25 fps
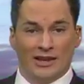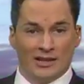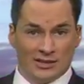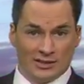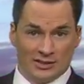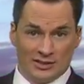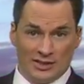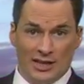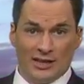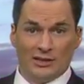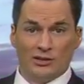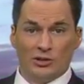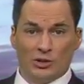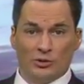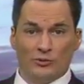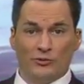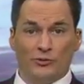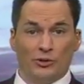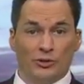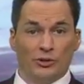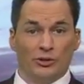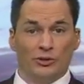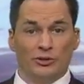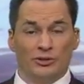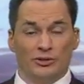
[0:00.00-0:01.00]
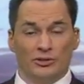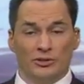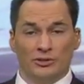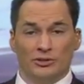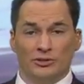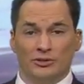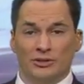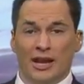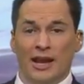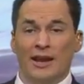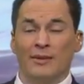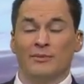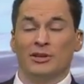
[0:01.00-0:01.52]
Stay tuned for
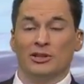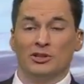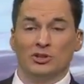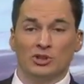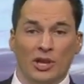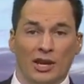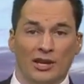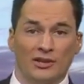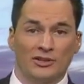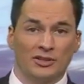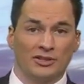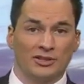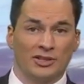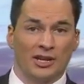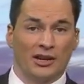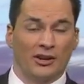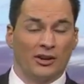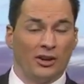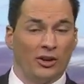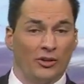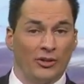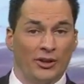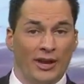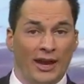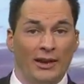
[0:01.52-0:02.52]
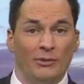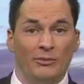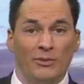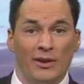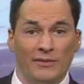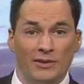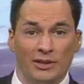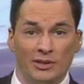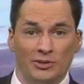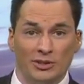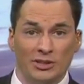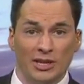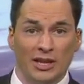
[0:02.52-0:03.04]
timing changes on all that.
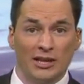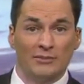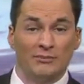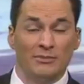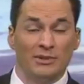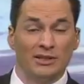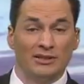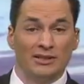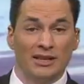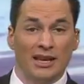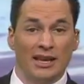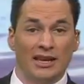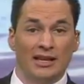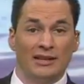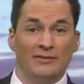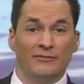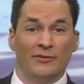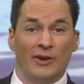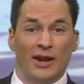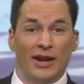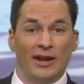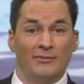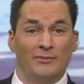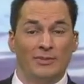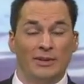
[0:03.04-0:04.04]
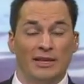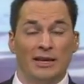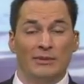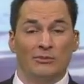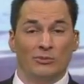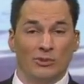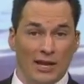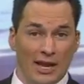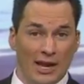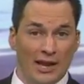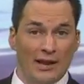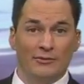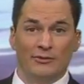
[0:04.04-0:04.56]
Wavy News 10 at midday and 5 p.m.
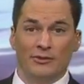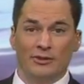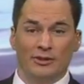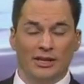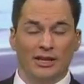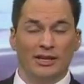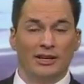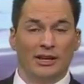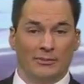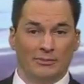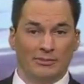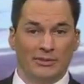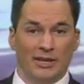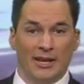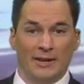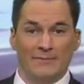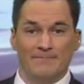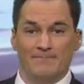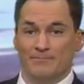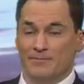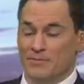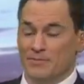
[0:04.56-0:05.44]
will have an update.